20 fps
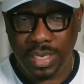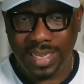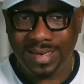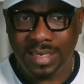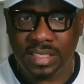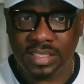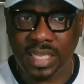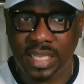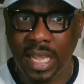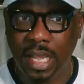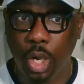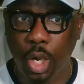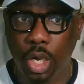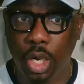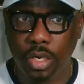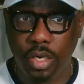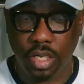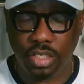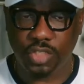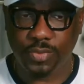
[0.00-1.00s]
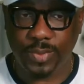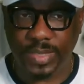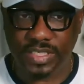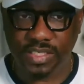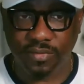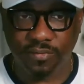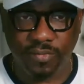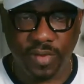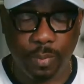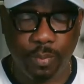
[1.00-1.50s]
These are all
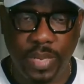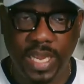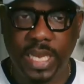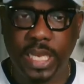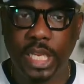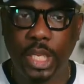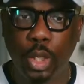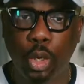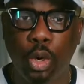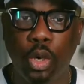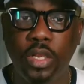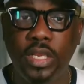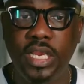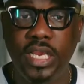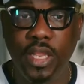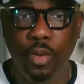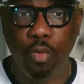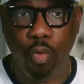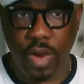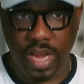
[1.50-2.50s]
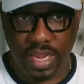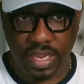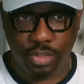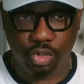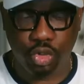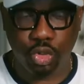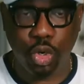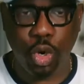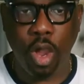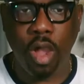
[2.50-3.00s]
non-specific. But the only way
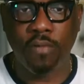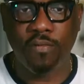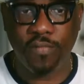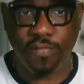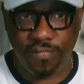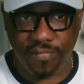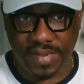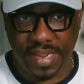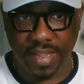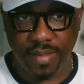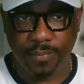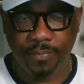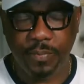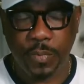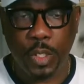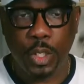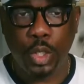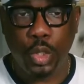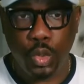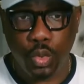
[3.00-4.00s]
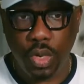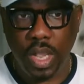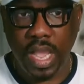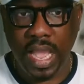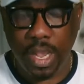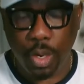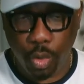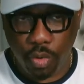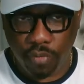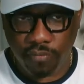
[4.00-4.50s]
to confirm you
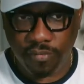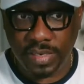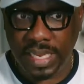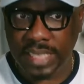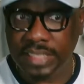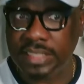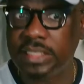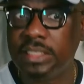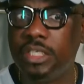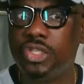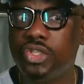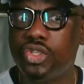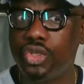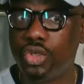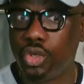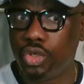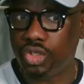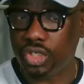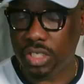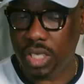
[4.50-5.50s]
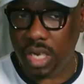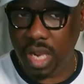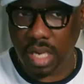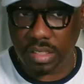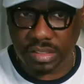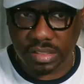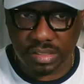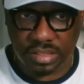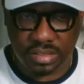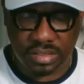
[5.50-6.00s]
are ovulating is to go to the
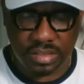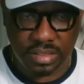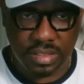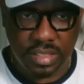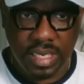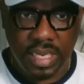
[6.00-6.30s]
doctors.